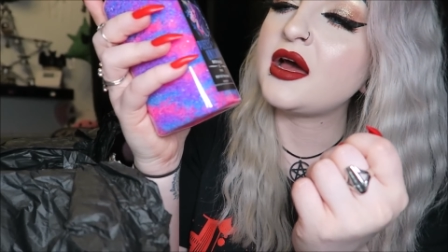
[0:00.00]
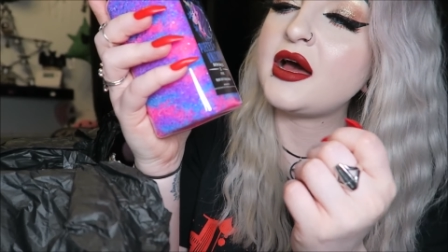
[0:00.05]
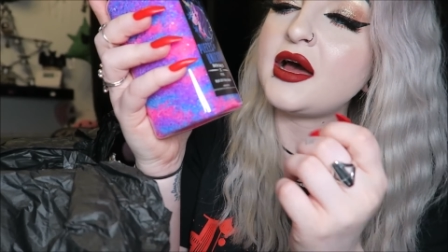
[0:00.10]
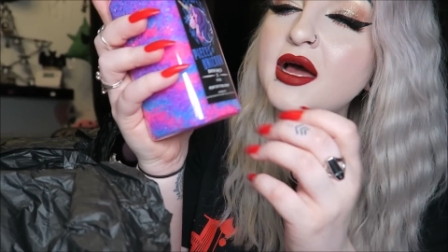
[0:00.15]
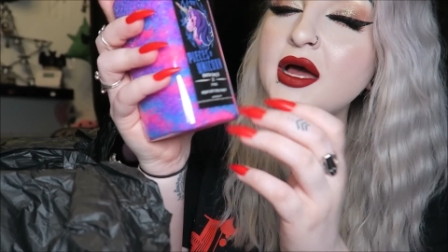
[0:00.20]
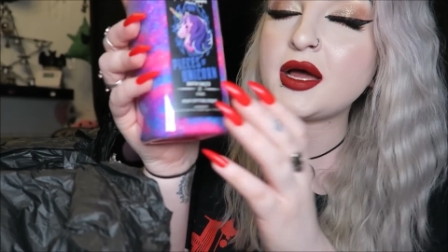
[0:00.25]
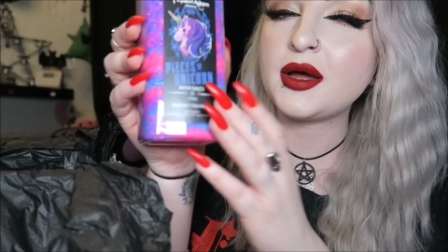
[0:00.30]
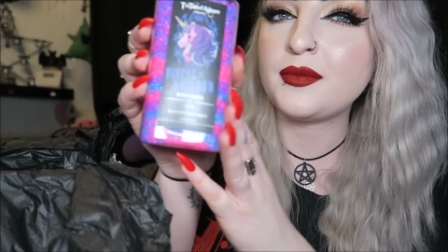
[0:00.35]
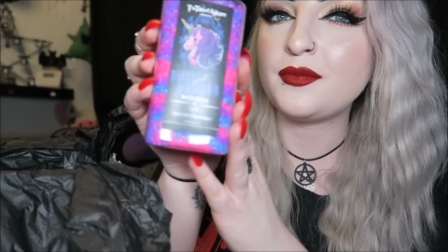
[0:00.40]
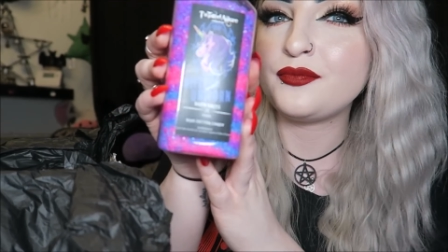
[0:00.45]

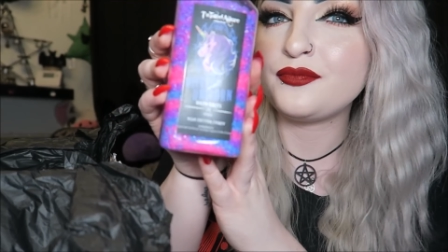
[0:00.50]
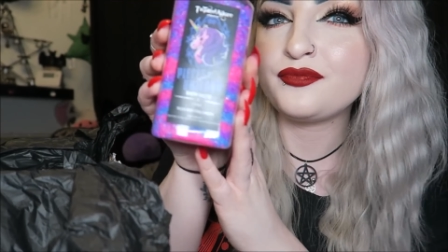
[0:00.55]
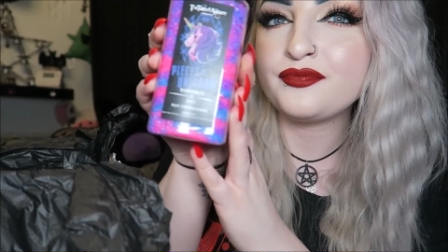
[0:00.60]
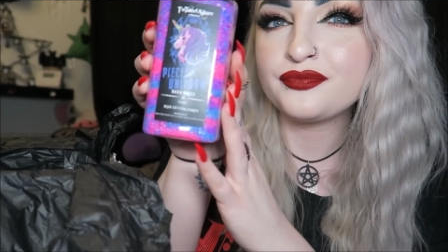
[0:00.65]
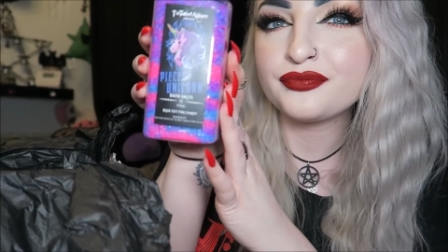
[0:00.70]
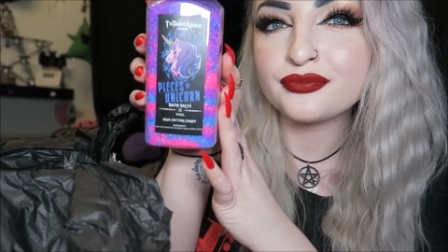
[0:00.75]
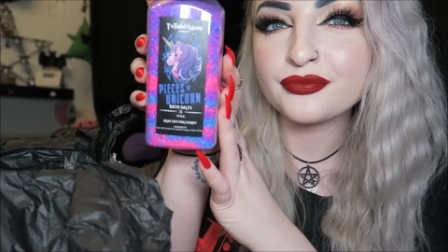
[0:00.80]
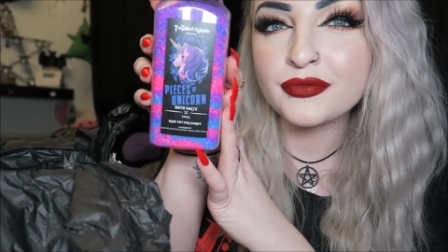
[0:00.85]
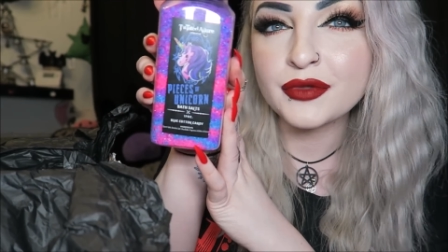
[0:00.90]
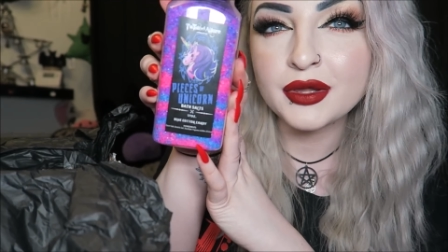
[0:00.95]
Um,
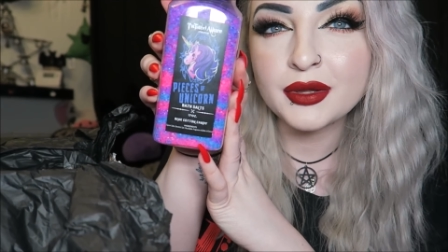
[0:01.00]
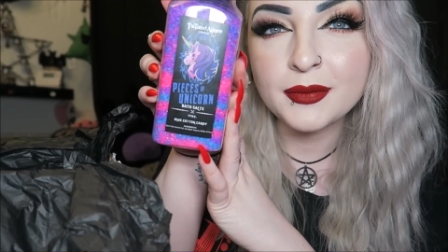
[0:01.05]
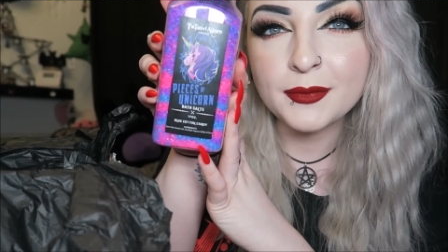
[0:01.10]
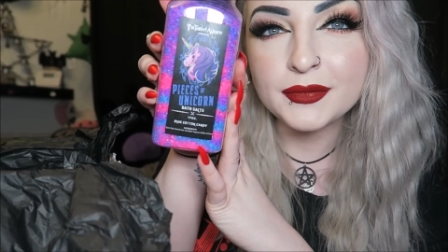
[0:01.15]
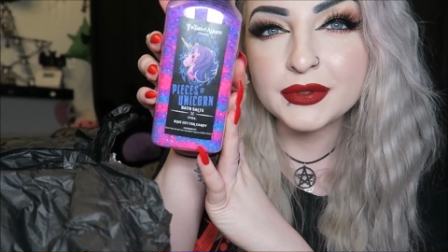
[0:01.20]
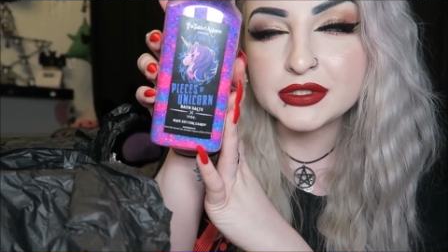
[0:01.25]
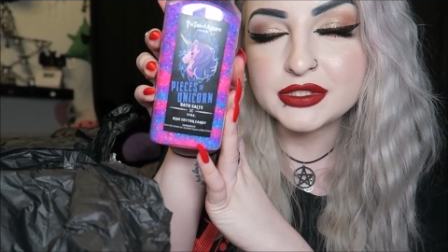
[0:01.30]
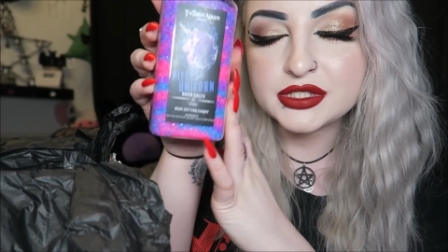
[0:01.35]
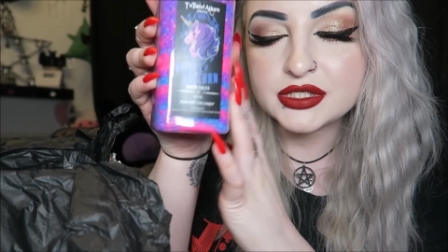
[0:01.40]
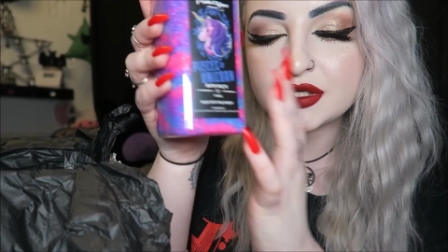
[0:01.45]

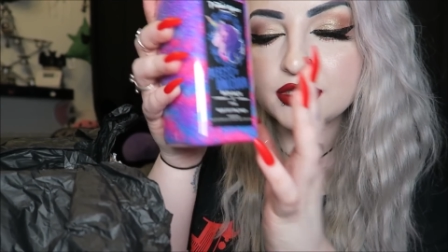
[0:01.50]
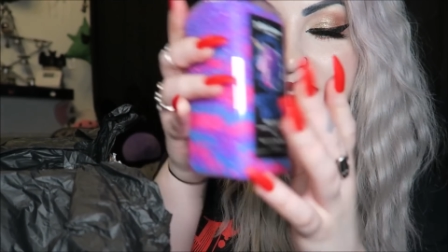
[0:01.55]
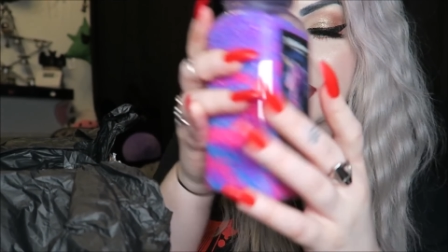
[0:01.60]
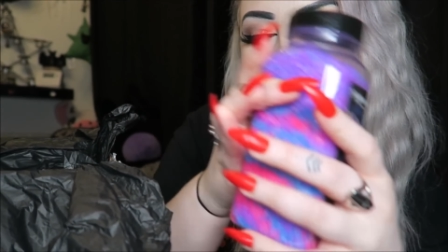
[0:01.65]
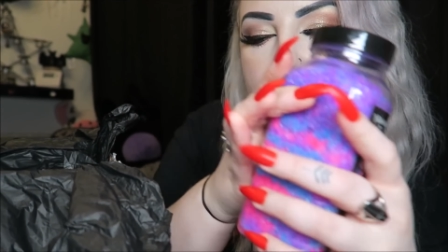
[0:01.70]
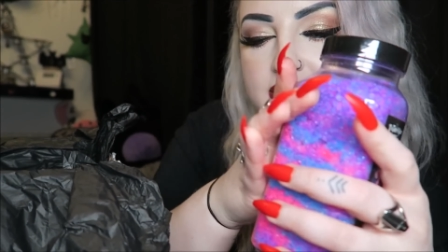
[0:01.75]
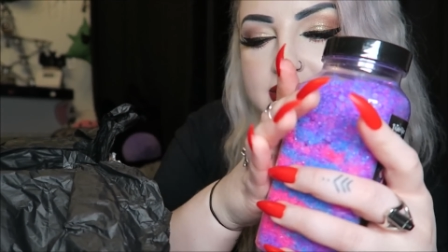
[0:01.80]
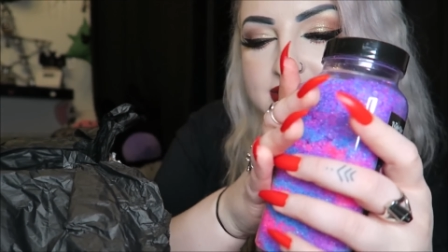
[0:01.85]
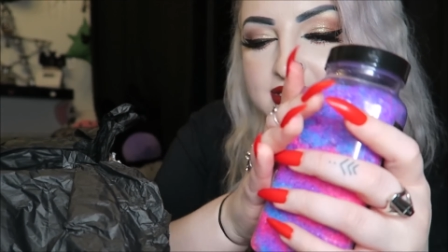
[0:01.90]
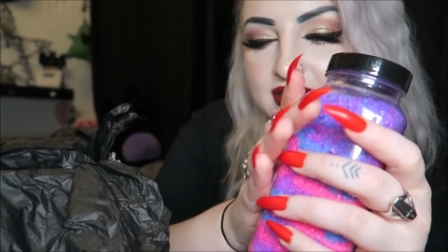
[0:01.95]
but
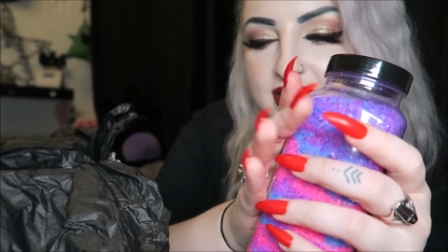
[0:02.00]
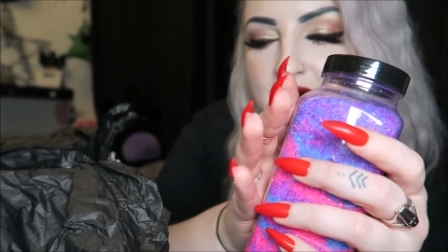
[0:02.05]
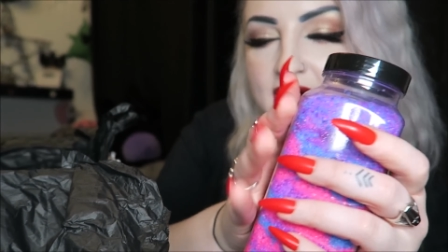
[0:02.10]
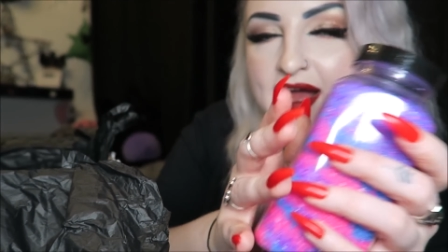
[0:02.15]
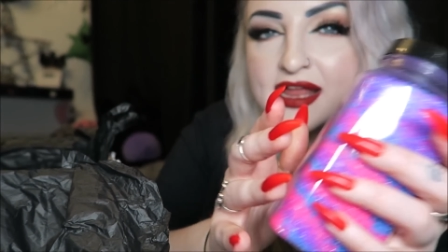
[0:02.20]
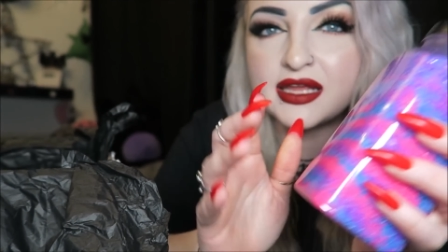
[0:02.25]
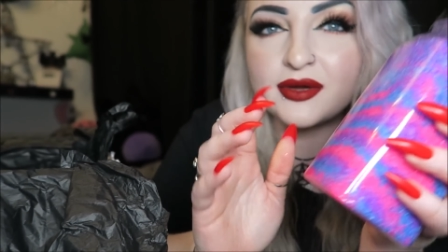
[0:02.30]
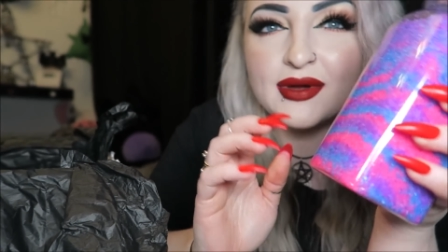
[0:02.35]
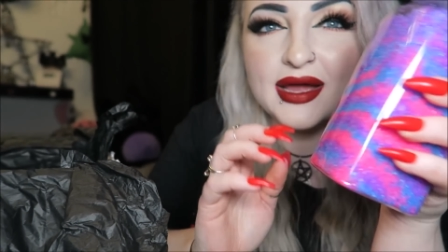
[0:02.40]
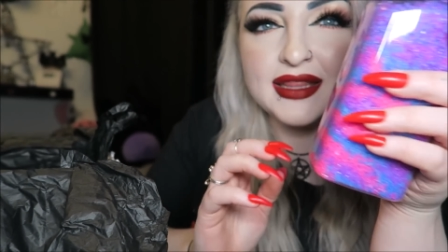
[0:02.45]
there is
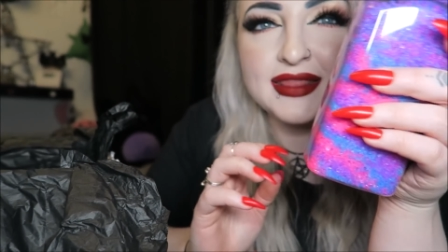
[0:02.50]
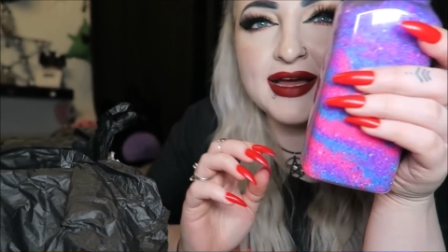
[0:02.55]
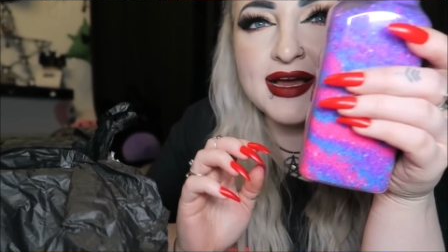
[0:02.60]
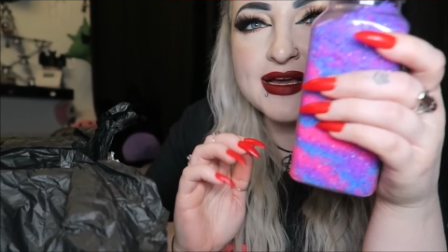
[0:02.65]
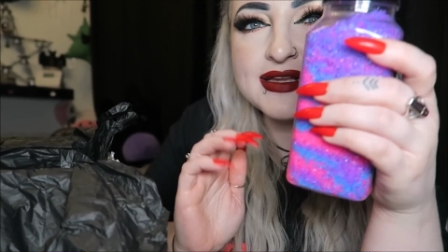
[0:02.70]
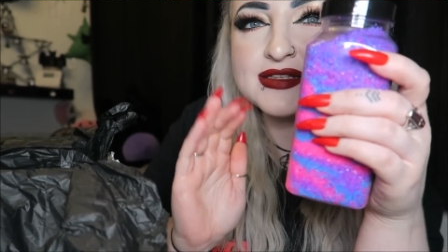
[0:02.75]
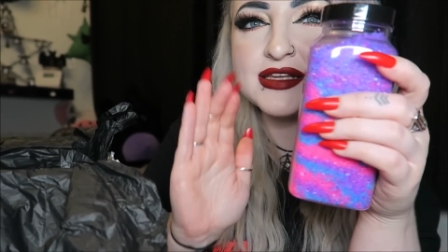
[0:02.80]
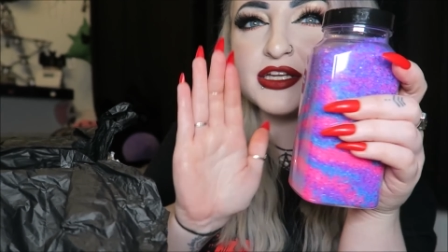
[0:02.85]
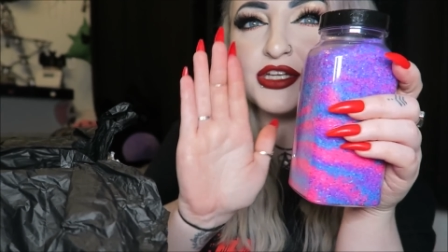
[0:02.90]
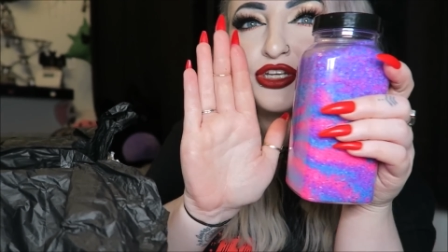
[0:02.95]
that anyway, and
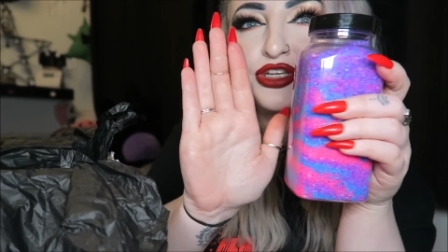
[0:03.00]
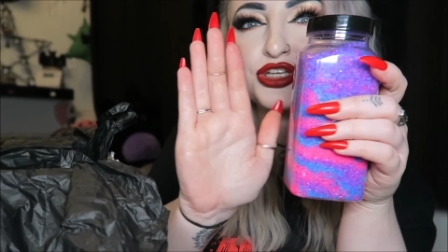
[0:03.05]
that is a